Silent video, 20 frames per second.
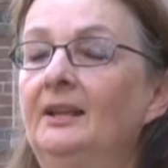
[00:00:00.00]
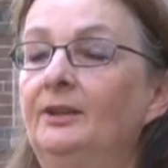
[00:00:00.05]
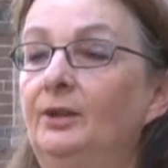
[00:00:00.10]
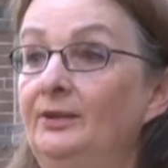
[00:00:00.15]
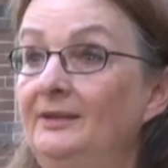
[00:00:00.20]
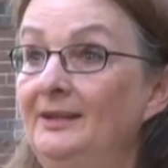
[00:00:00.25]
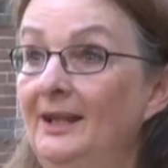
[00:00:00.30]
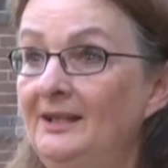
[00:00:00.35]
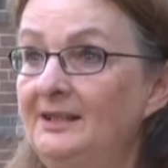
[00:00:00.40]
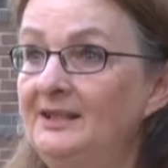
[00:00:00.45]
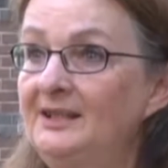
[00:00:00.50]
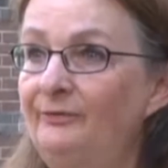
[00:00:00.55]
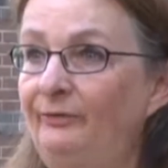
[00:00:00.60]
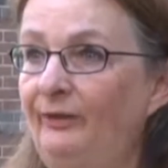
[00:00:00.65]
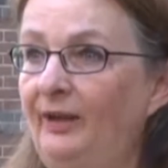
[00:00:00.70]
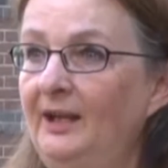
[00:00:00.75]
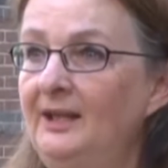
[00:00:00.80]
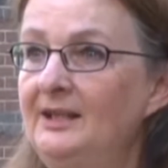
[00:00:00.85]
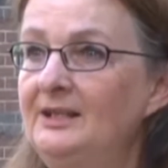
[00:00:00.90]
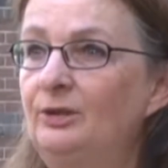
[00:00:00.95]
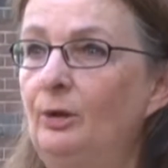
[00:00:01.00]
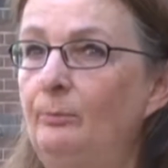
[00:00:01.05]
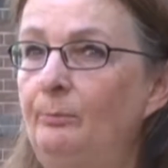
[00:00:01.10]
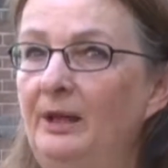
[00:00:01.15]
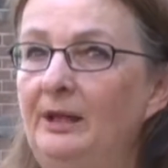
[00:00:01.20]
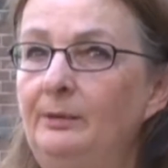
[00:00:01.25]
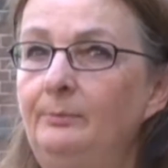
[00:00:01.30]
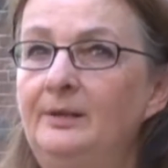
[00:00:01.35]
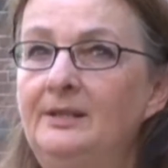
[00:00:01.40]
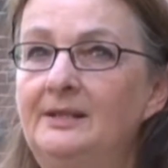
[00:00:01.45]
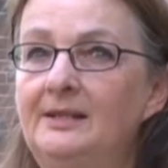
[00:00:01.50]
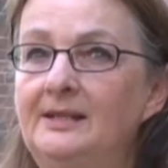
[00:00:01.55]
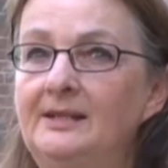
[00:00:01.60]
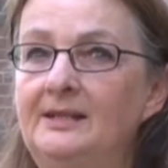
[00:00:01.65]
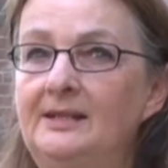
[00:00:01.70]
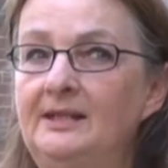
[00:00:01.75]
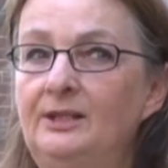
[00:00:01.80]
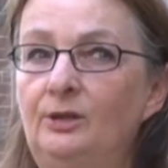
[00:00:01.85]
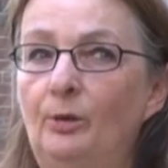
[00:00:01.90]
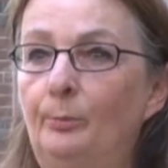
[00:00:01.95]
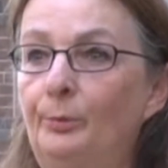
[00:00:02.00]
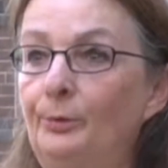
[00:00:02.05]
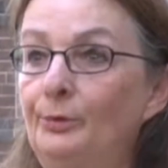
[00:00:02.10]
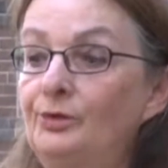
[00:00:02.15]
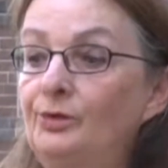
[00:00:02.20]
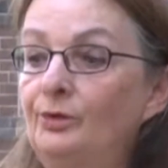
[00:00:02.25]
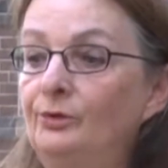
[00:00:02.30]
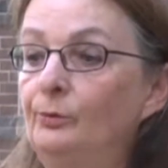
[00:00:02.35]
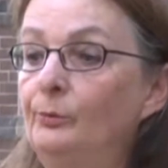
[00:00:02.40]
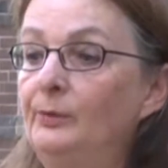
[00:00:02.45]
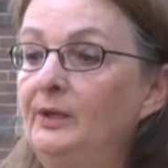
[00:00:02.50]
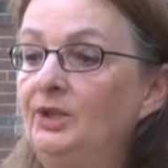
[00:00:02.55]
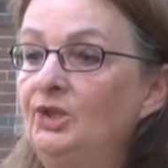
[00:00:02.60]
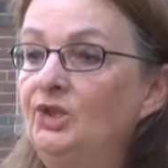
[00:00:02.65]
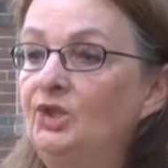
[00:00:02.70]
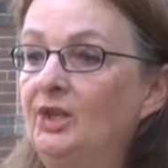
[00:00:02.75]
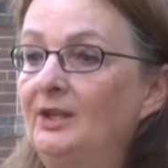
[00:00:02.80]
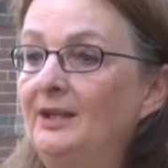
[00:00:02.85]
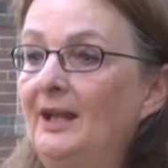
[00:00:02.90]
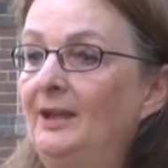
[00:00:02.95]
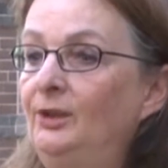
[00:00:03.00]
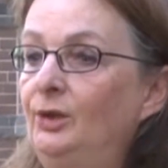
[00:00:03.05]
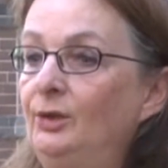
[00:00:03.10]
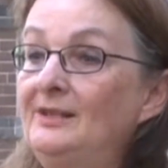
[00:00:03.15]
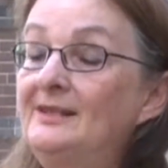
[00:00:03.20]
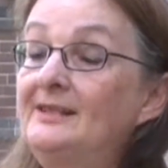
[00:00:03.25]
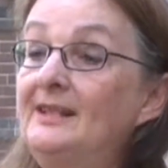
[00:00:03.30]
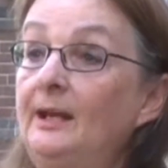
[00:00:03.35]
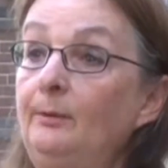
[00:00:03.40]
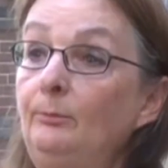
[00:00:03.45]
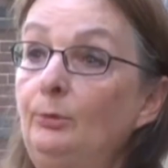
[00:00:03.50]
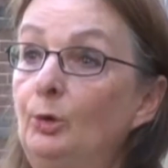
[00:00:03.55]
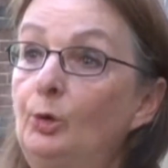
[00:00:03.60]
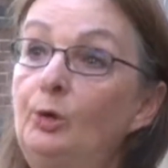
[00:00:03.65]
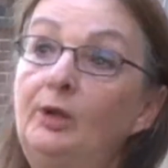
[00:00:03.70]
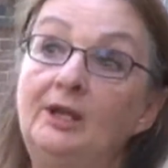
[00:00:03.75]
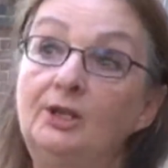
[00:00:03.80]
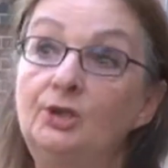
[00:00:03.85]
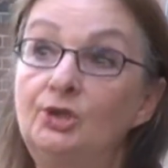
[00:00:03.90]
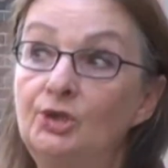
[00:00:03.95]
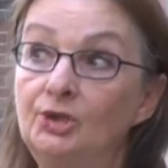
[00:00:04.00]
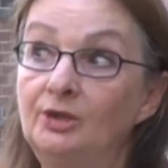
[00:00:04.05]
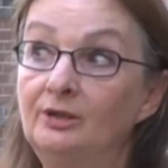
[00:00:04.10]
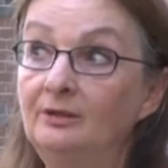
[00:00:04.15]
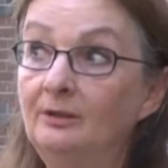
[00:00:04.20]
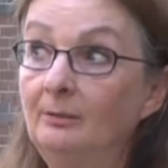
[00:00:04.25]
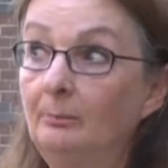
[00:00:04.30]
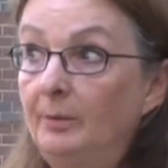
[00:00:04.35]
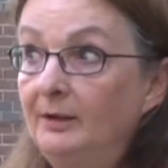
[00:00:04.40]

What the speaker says: The next phase, the baby see the person reaching at the same location,